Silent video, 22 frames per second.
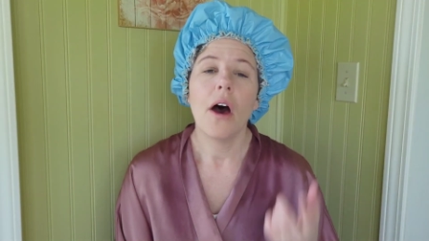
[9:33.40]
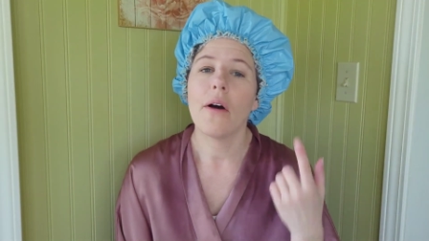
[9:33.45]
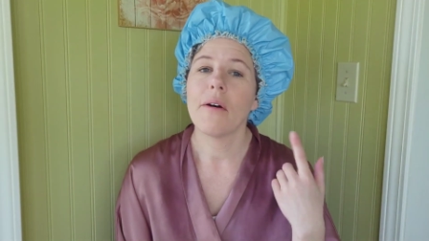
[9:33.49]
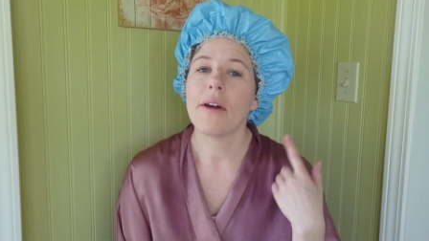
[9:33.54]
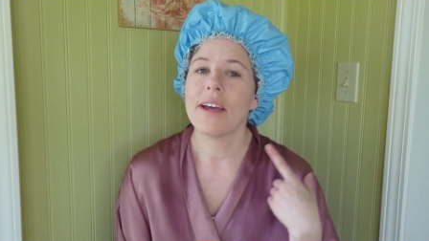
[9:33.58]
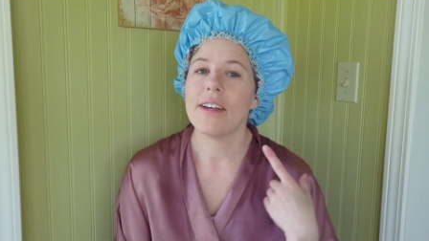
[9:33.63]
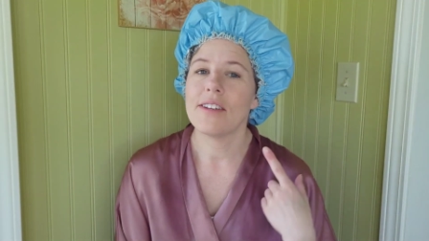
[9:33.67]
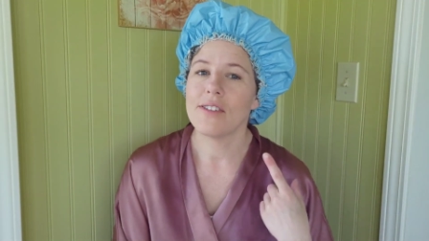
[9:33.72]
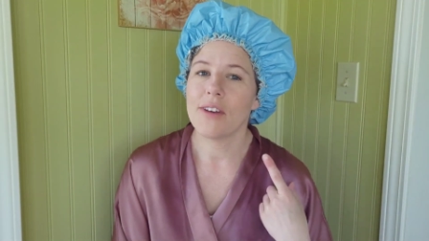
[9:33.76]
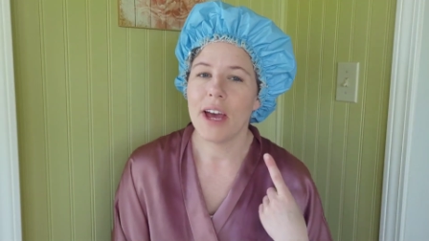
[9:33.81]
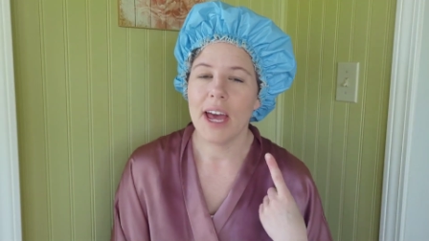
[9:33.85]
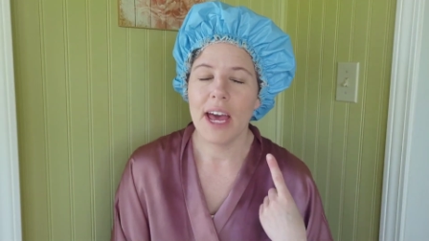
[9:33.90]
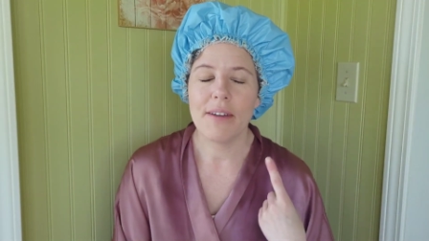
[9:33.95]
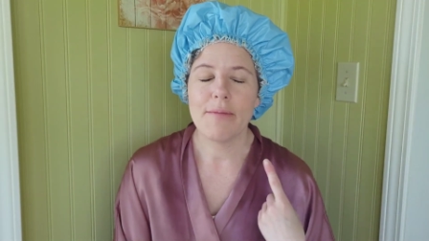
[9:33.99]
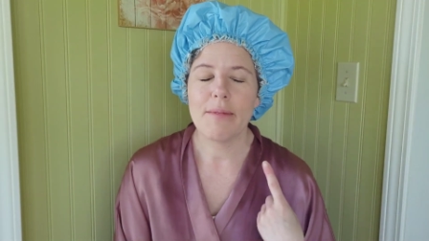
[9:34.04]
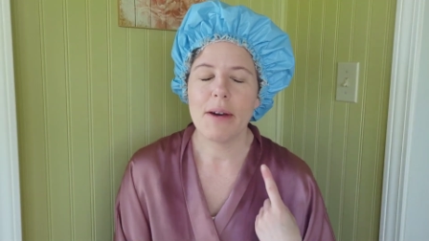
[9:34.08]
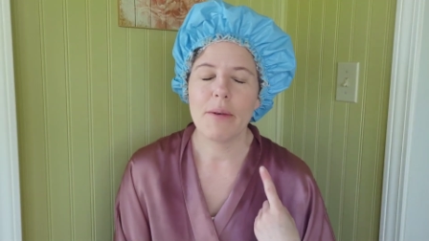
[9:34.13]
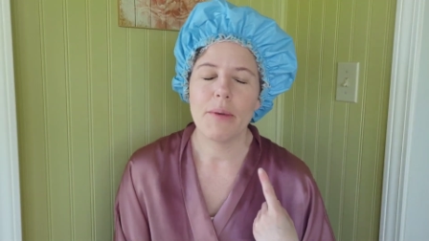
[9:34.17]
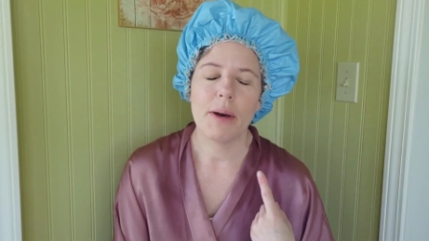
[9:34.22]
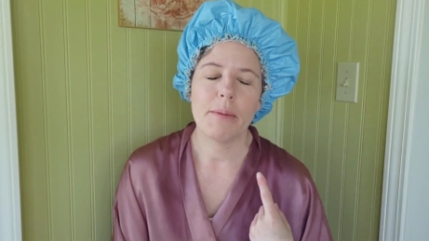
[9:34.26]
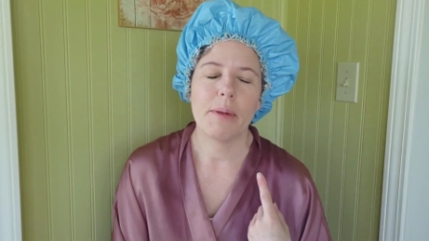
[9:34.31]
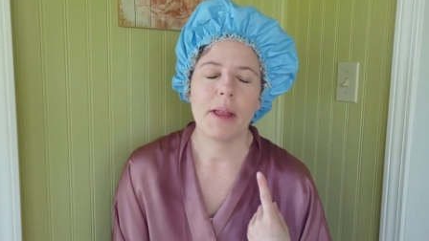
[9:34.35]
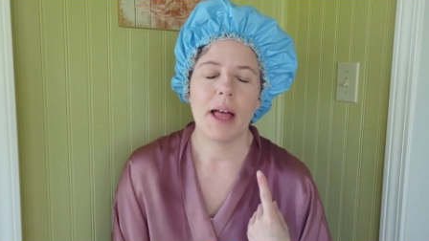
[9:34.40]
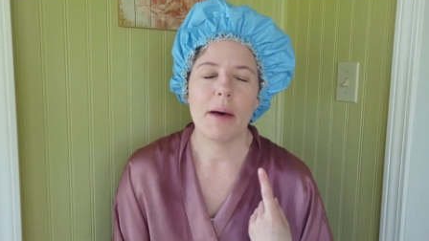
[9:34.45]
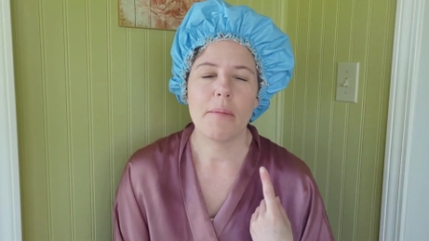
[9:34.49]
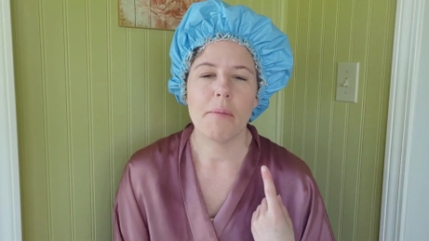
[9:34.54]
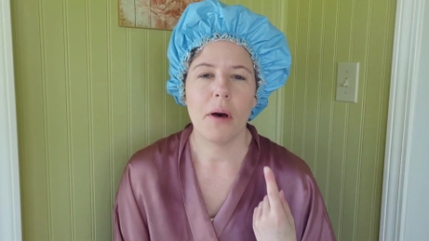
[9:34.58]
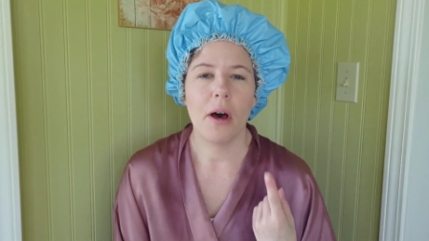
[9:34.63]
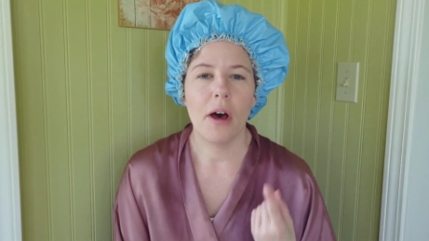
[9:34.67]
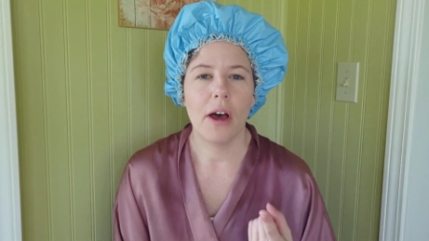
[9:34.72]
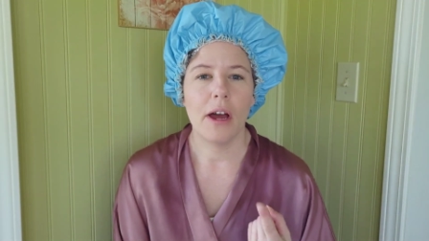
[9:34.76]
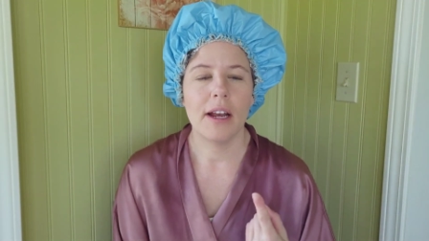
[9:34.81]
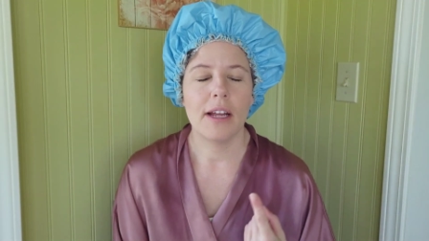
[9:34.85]
Okay, so I have my wet plop
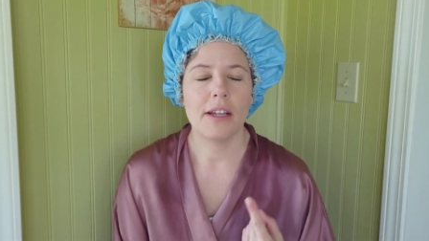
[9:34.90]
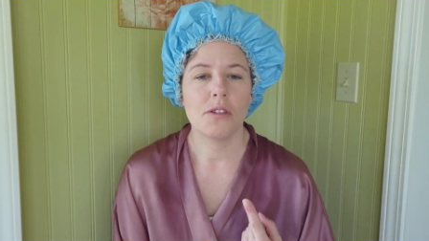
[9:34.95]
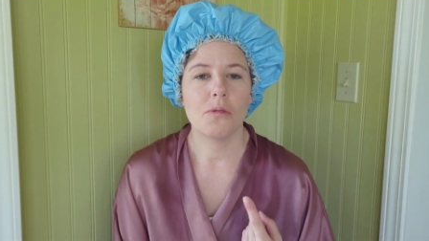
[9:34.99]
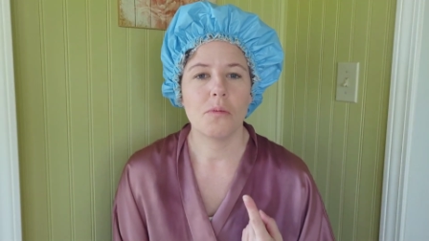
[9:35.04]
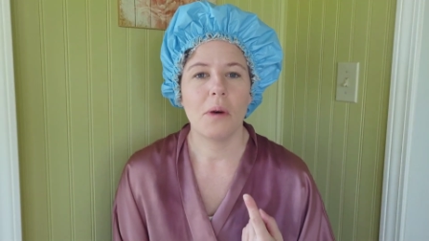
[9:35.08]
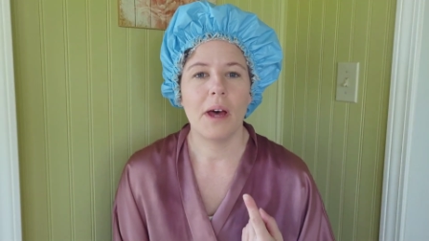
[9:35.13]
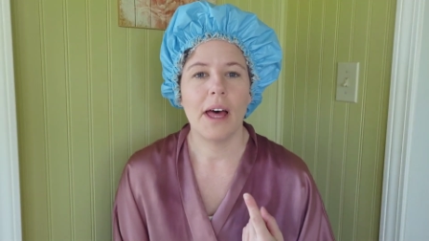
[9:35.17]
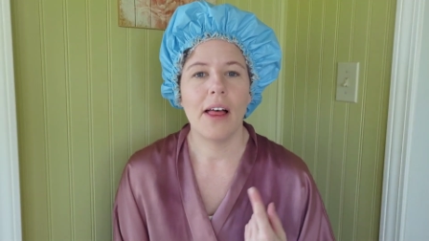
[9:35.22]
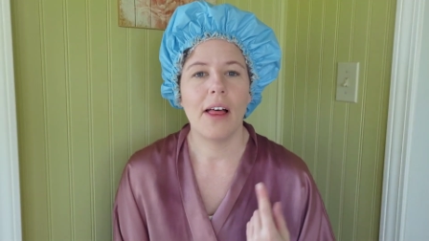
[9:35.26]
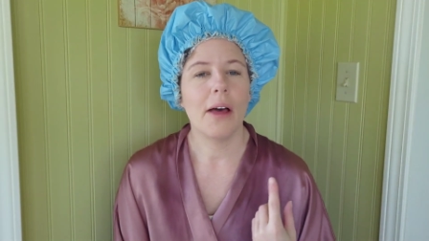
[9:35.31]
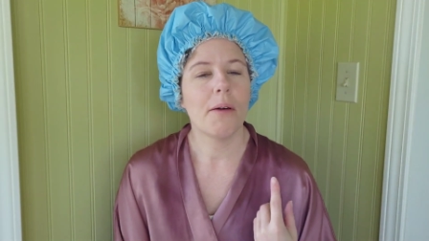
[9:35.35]
on as well.